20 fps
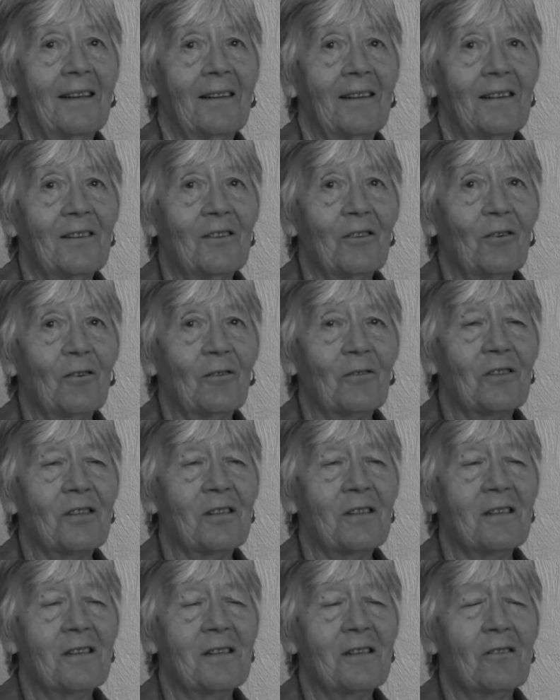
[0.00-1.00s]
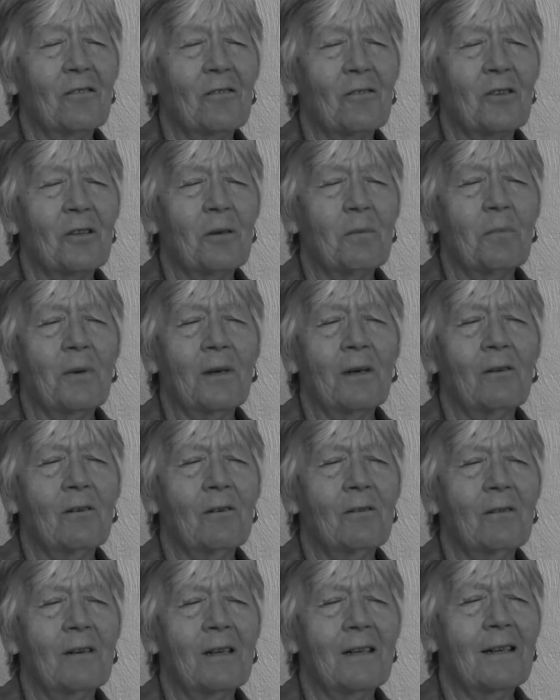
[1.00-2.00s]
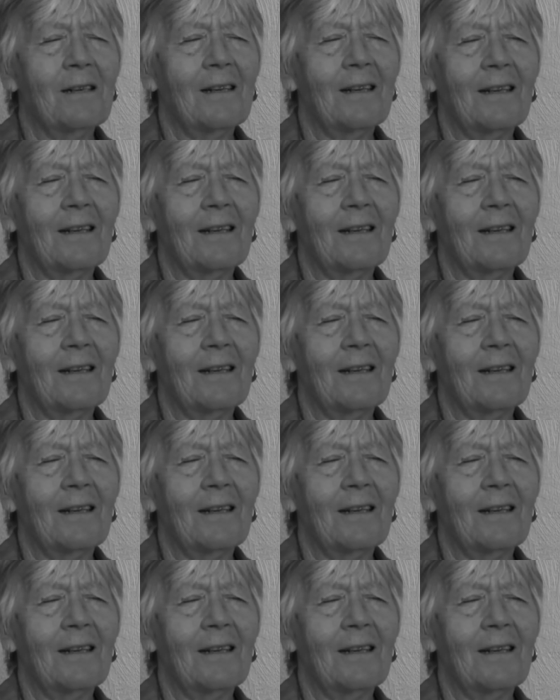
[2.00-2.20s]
the doctors, Dr. Bill and